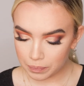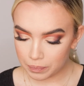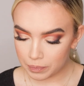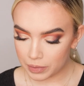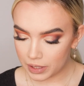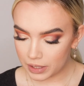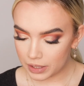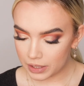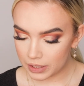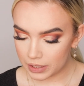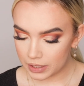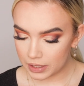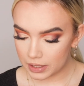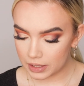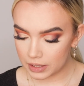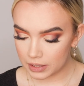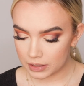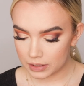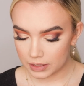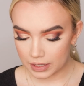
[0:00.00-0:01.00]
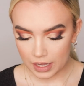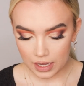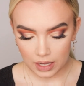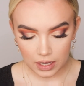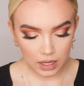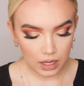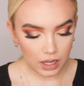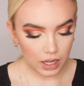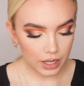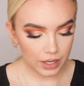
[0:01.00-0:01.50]
But
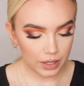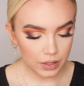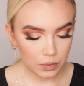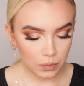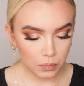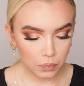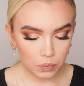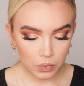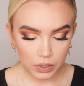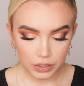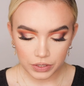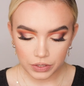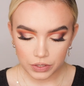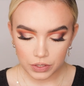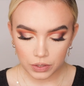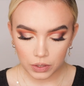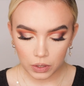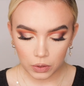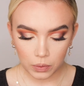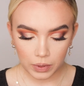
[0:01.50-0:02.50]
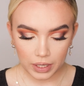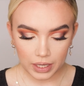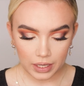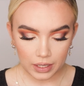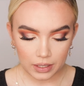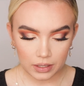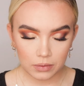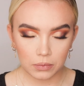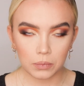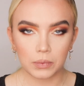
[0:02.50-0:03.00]
yeah, I want to go
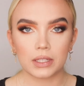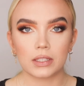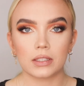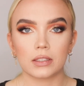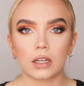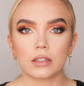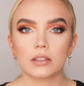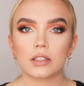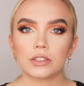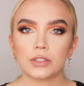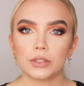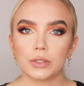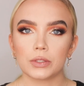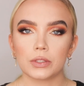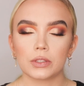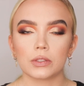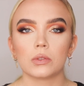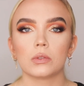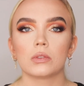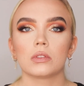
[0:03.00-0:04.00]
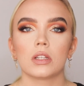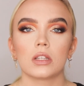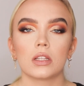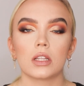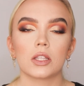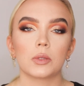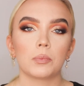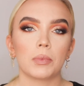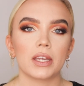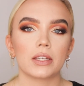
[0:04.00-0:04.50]
in with not a nude,
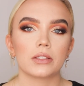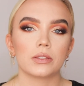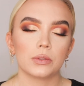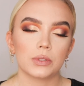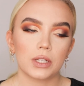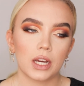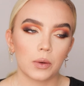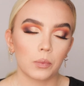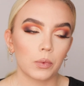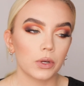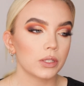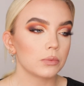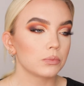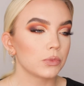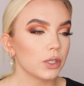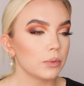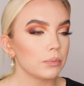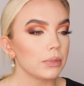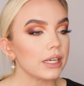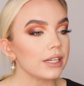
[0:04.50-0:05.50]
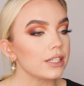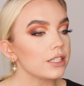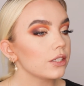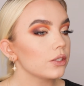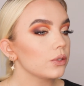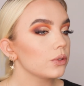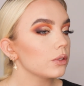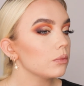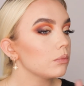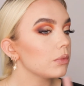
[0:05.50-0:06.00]
not a pink nude. I want a more peachy
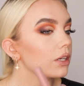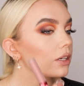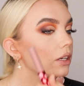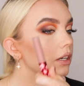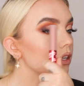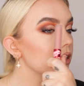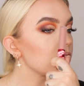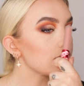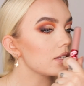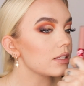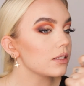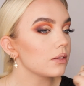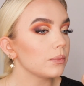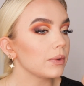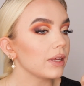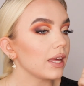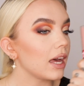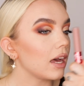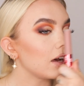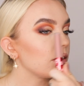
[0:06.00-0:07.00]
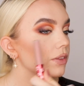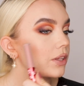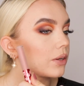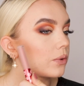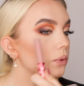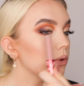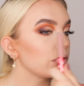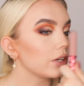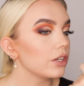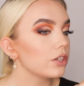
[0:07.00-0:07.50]
nude because we have the
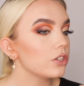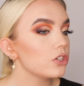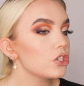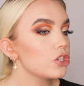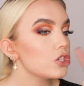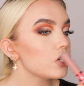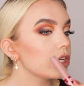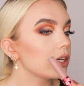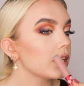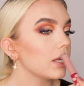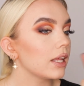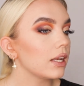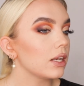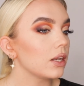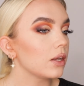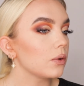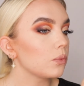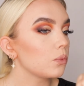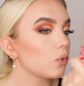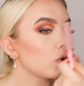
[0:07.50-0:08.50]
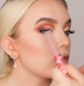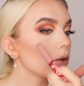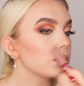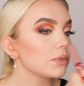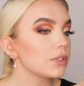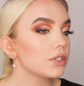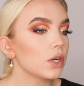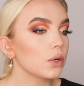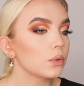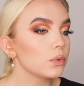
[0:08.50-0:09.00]
orange and the
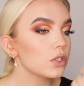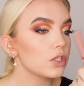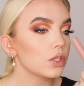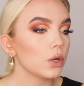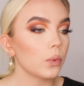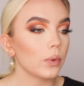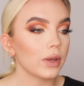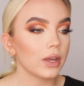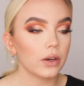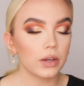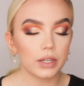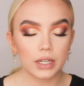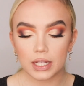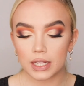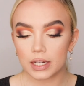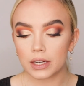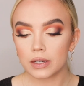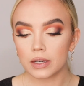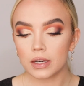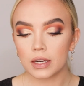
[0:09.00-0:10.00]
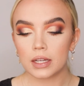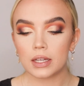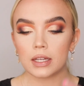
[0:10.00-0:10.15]
warm tones going on here.